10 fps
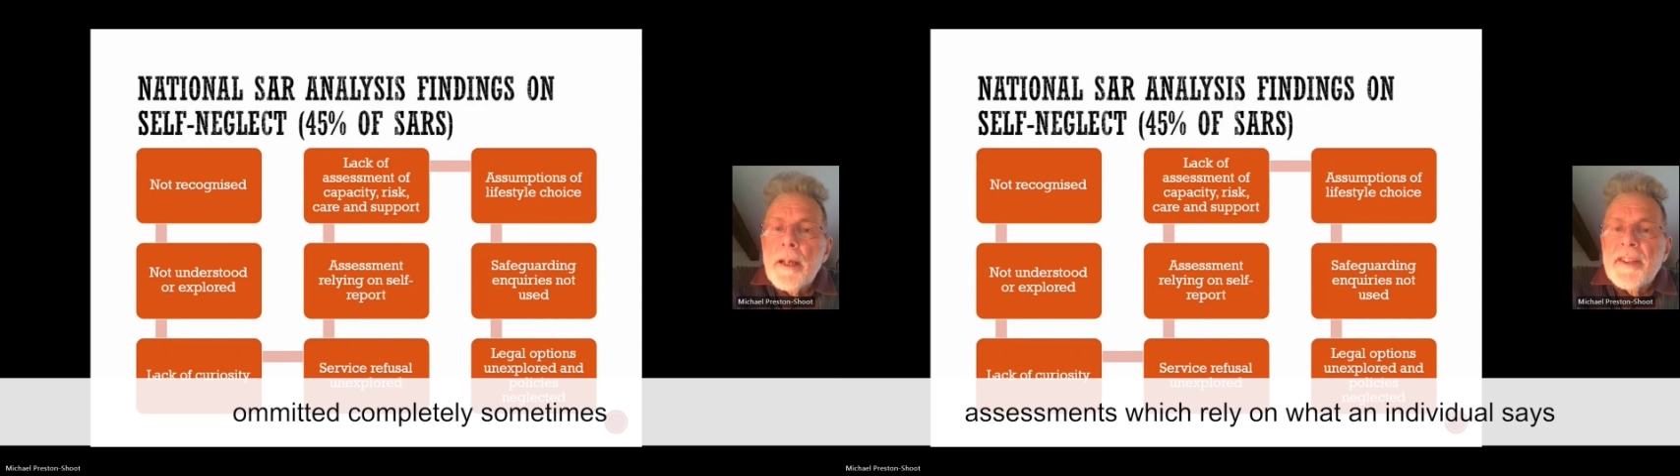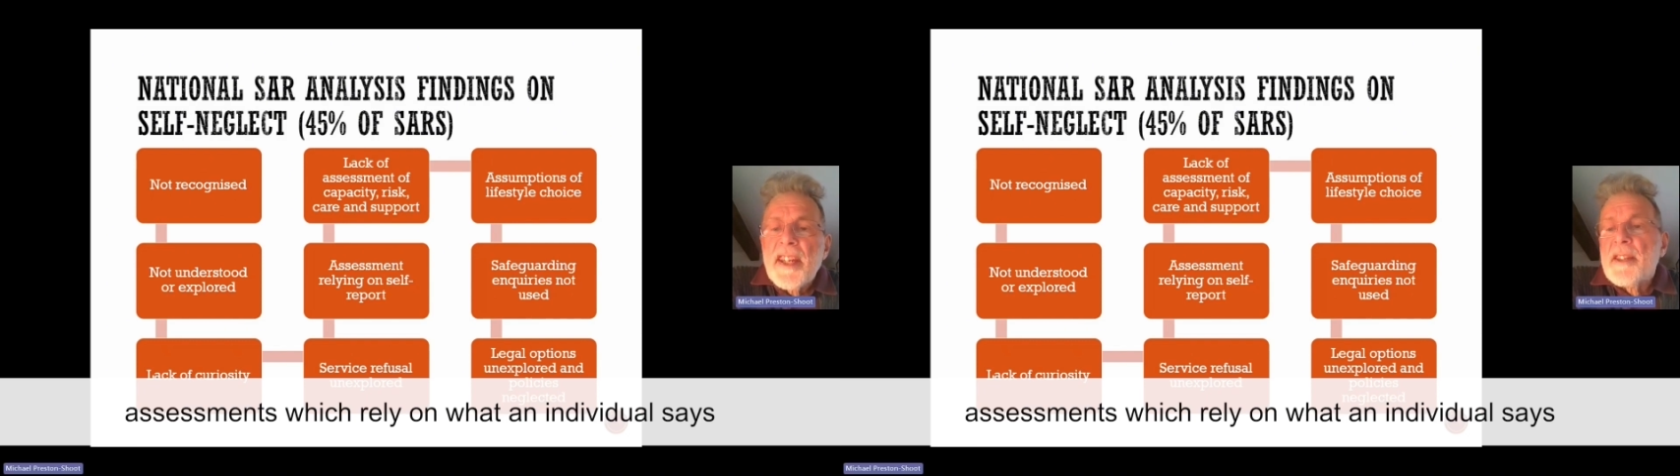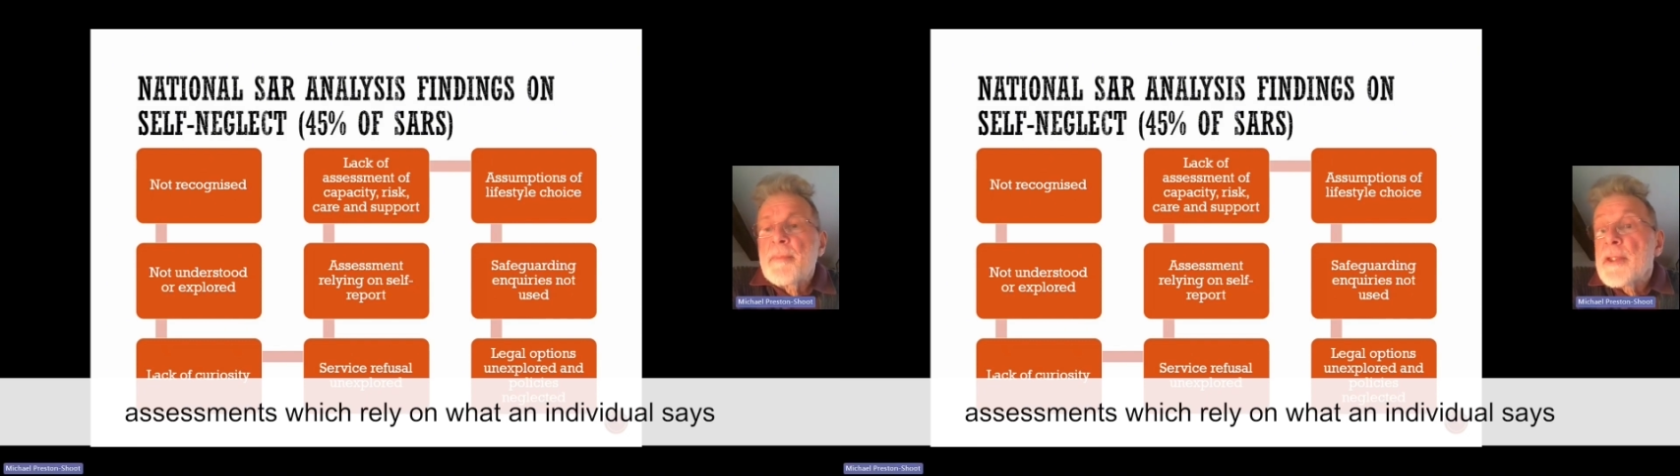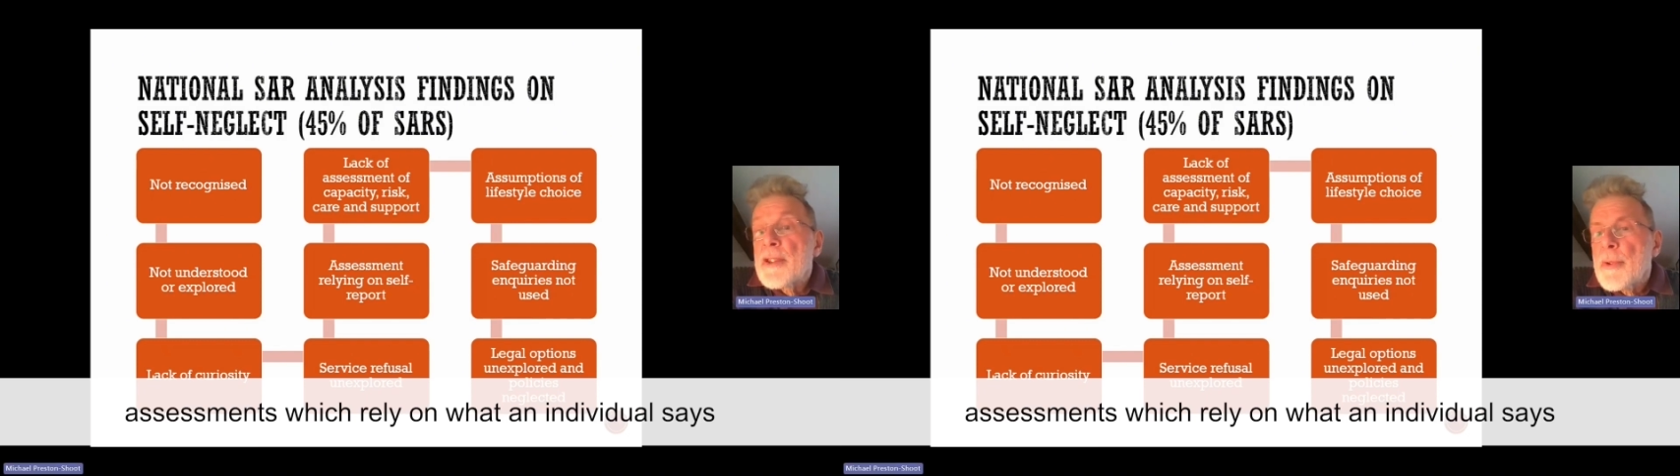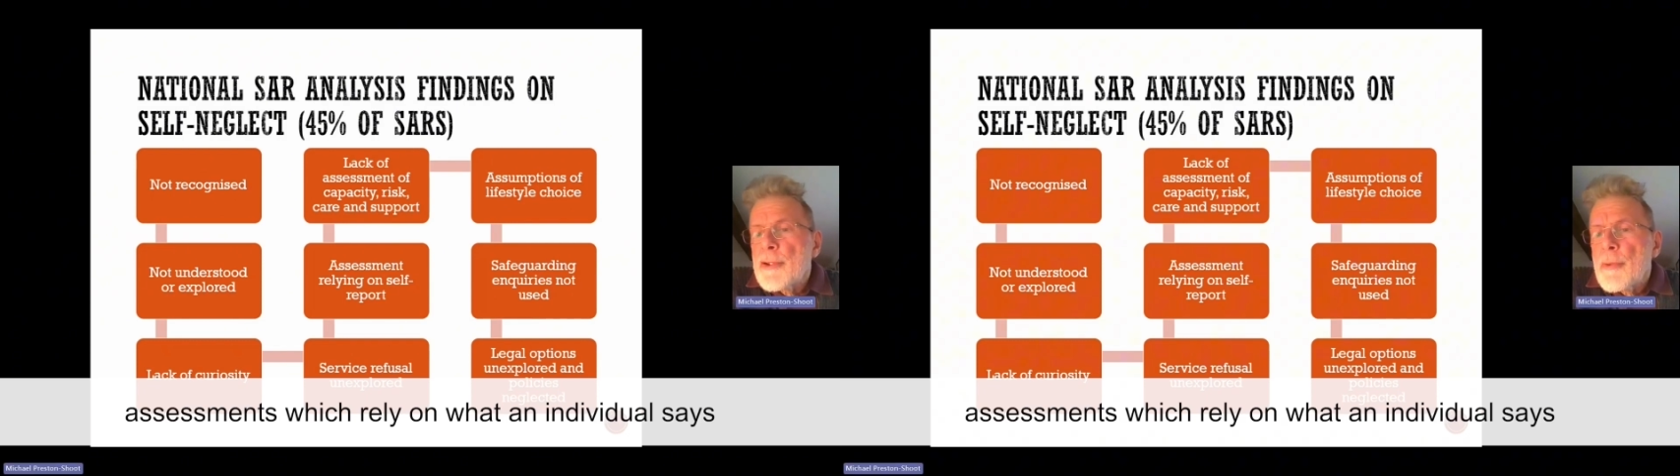
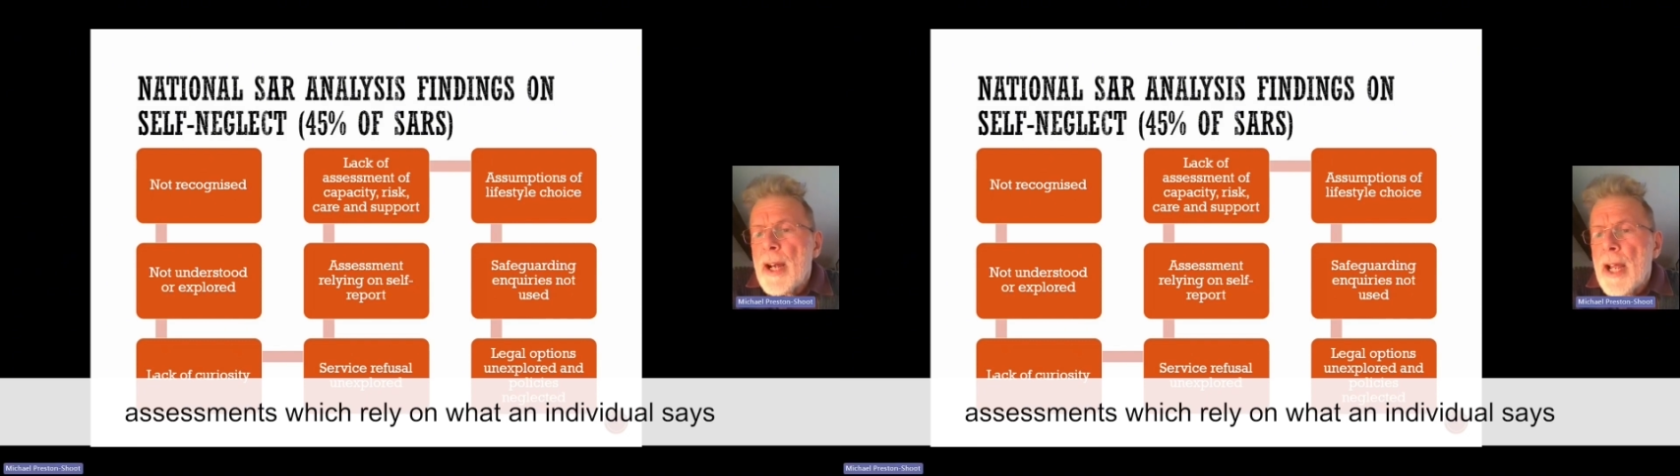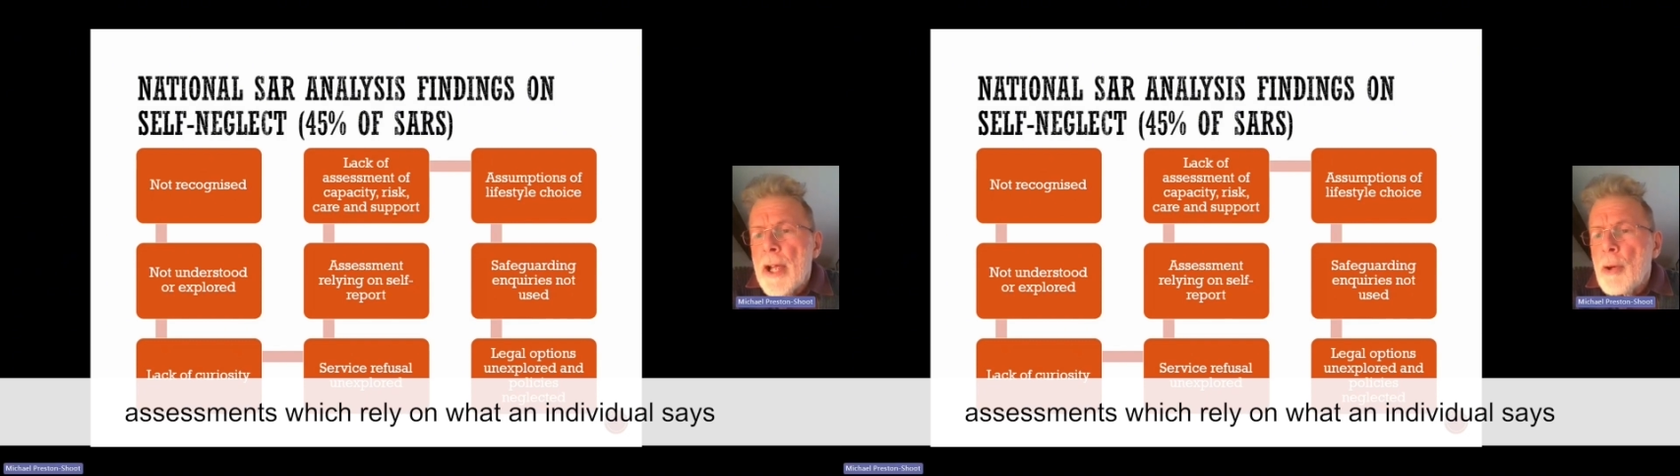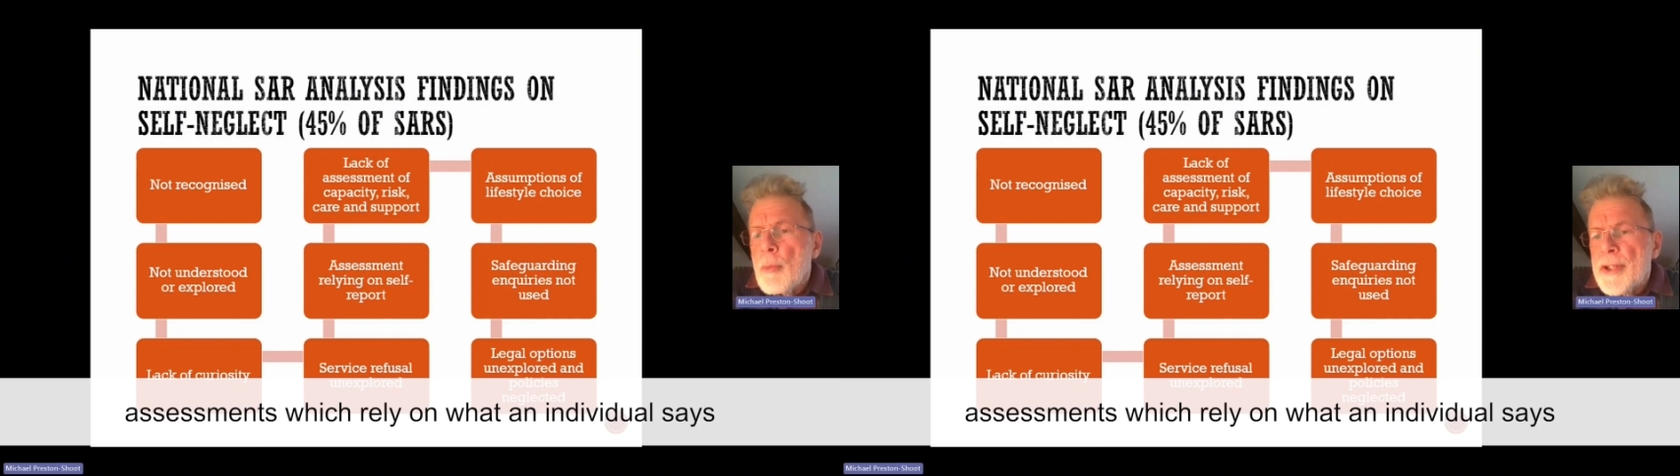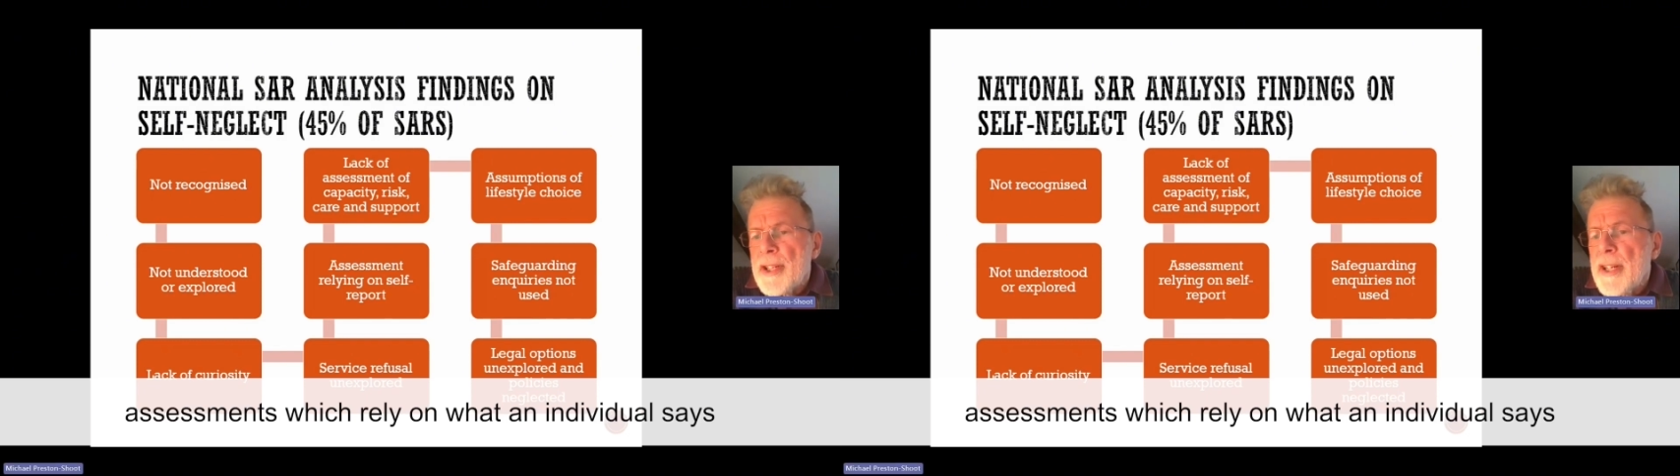Assessments which rely on what